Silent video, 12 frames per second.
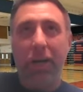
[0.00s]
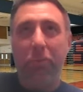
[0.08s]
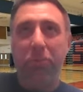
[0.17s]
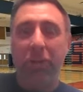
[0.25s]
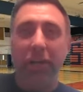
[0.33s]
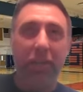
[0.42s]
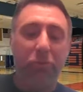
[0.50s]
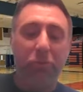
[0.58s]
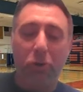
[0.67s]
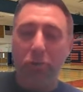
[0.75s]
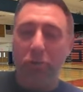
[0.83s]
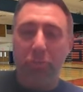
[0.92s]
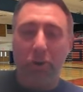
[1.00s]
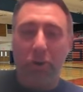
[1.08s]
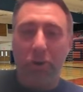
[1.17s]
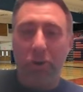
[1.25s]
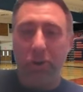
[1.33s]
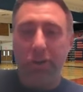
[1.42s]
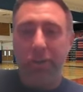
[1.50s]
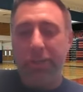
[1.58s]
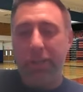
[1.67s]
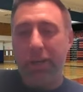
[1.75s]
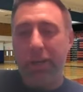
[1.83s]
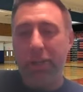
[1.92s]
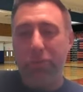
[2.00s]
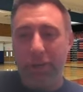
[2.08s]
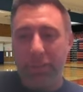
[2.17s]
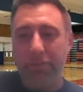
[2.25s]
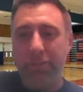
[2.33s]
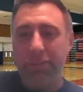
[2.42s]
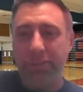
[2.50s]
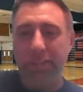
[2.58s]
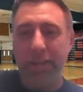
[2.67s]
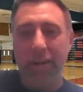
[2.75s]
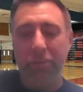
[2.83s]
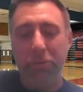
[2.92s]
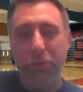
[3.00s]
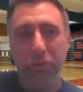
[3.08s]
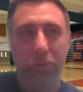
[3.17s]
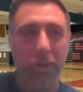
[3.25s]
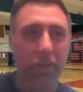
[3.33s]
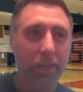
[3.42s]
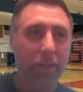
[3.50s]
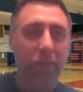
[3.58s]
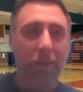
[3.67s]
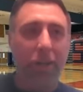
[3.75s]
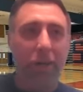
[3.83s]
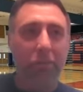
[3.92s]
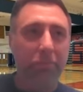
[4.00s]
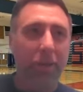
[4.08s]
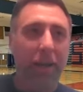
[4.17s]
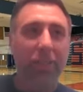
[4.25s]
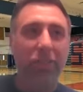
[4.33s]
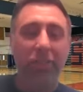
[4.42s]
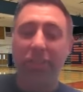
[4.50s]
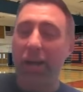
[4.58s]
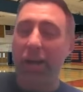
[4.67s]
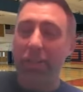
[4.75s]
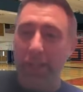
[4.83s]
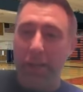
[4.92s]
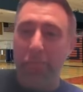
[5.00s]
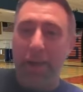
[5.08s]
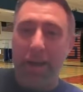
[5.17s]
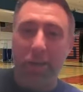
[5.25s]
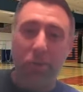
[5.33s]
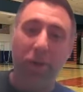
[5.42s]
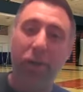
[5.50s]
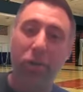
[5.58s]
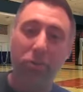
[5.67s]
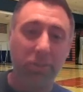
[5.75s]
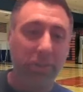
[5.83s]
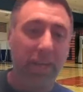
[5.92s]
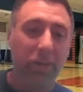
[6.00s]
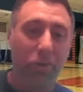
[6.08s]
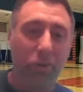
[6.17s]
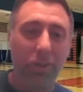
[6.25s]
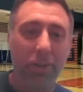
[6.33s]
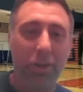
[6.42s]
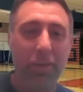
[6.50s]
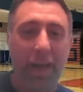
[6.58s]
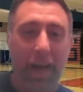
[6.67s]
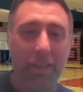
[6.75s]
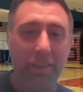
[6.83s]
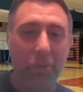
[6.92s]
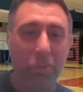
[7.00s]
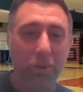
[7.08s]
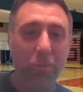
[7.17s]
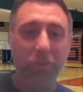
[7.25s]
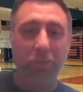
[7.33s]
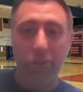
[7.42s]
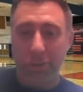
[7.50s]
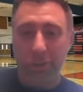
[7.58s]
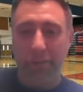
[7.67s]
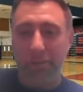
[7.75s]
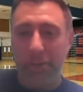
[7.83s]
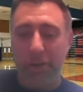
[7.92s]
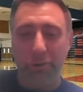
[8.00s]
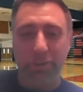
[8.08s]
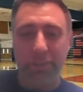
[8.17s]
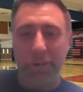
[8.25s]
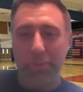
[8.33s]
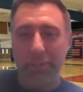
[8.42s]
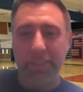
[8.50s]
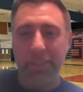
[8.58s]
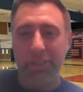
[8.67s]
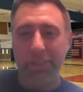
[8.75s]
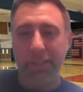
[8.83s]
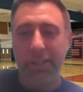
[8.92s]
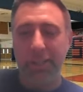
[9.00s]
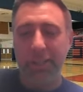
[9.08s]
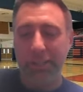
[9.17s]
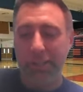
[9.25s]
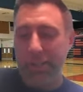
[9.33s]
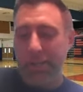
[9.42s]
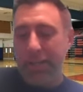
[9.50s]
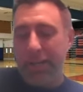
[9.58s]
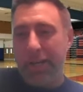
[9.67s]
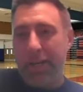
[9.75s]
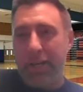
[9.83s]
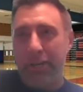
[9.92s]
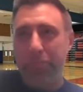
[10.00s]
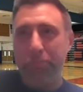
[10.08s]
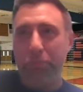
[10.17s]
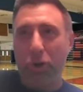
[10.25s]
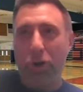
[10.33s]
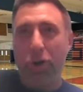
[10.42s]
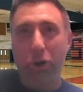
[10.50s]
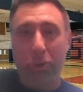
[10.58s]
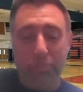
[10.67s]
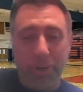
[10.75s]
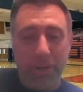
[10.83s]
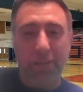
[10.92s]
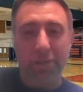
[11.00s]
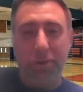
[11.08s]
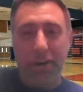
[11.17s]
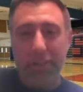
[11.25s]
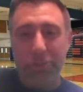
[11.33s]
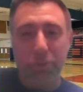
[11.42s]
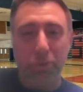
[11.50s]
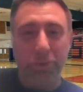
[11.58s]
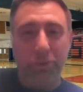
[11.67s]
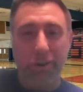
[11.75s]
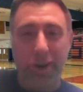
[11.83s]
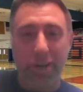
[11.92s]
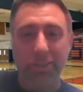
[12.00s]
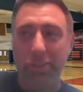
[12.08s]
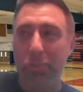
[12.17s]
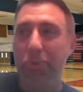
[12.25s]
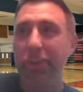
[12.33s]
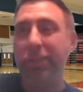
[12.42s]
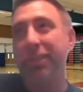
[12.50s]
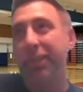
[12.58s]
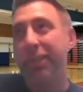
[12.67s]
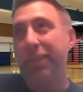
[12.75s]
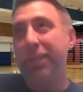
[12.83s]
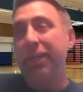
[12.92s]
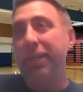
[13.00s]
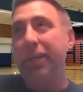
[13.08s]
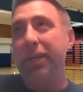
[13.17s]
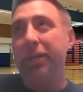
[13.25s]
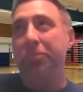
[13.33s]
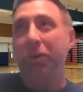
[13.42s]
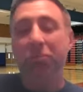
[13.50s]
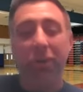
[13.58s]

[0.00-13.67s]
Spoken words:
playing there for Coach Barnhart, the rest of his staff who actually, Scott Klenemack, who I coached later on at Lebanon Catholic with, was our JV coach there my senior year. Our current BIDI director, George Kreiser, was an